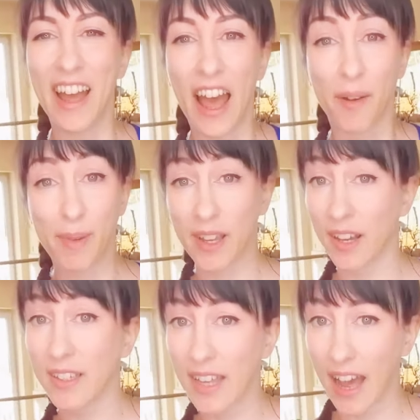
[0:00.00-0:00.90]
because
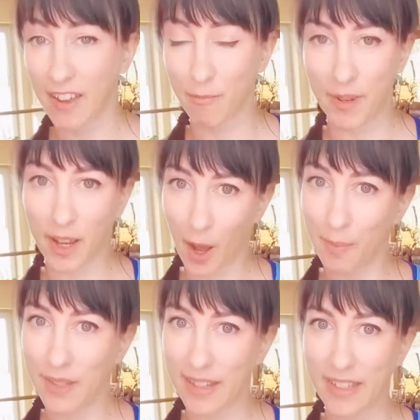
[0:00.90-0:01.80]
I have been
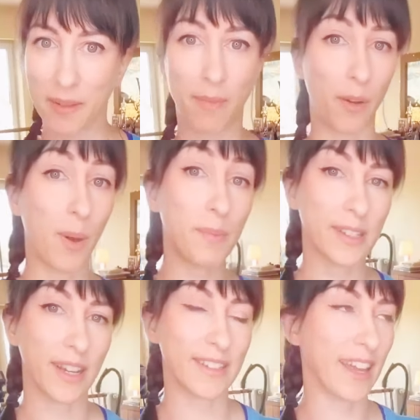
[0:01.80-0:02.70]
updating my
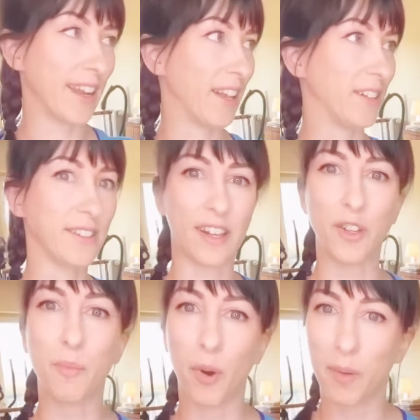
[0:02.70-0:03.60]
website, and I'll tell you
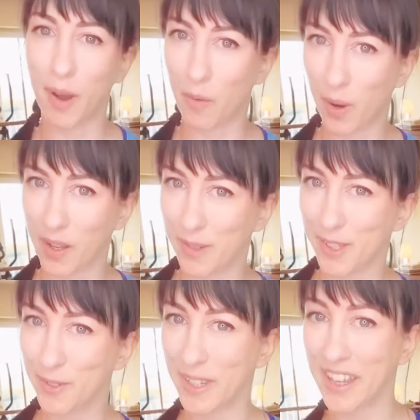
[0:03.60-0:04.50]
more about what I was
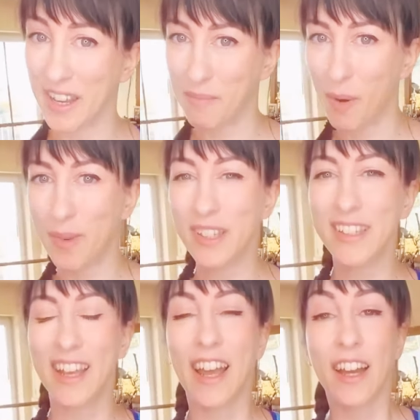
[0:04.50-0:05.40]
doing in a moment.
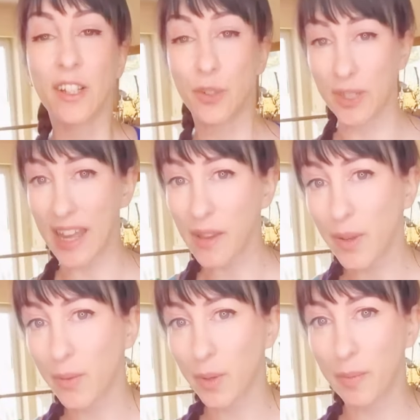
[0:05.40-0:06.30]
Today we
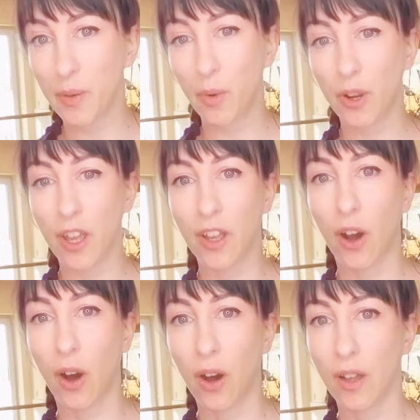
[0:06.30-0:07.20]
will be working
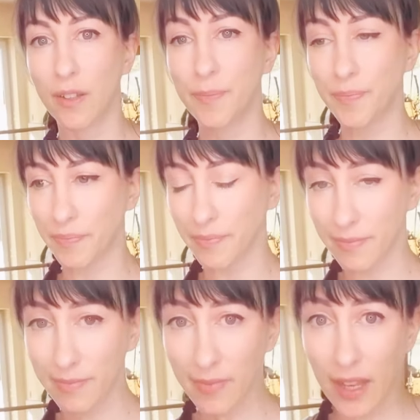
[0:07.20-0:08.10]
on
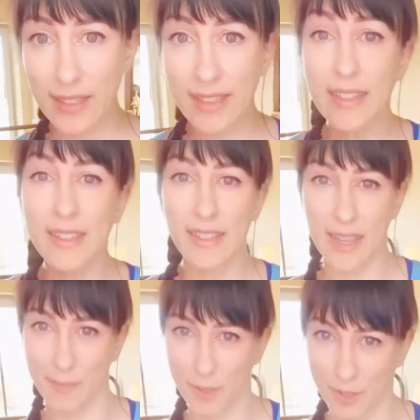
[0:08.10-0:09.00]
tilted hip
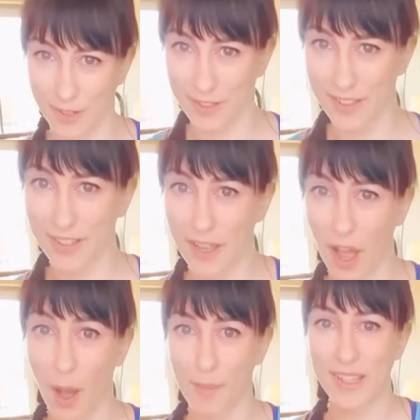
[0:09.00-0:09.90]
circles,
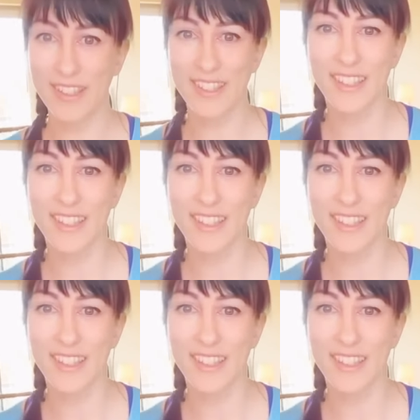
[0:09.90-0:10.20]
Omis.